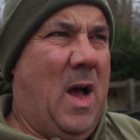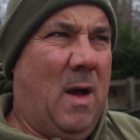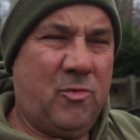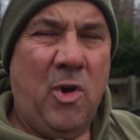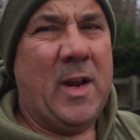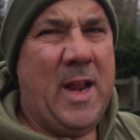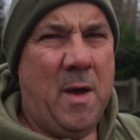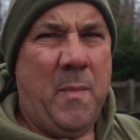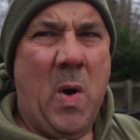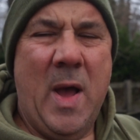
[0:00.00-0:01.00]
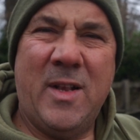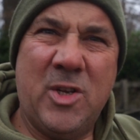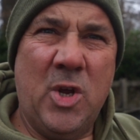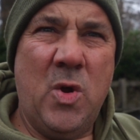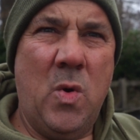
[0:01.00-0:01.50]
I'm trying to nick a bite.
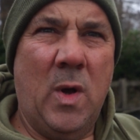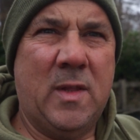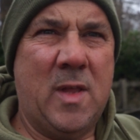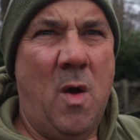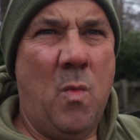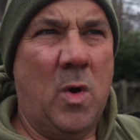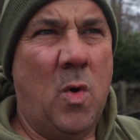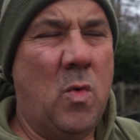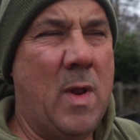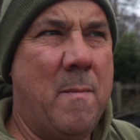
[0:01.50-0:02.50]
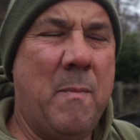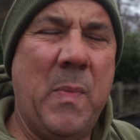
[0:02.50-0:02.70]
Two, I don't want all them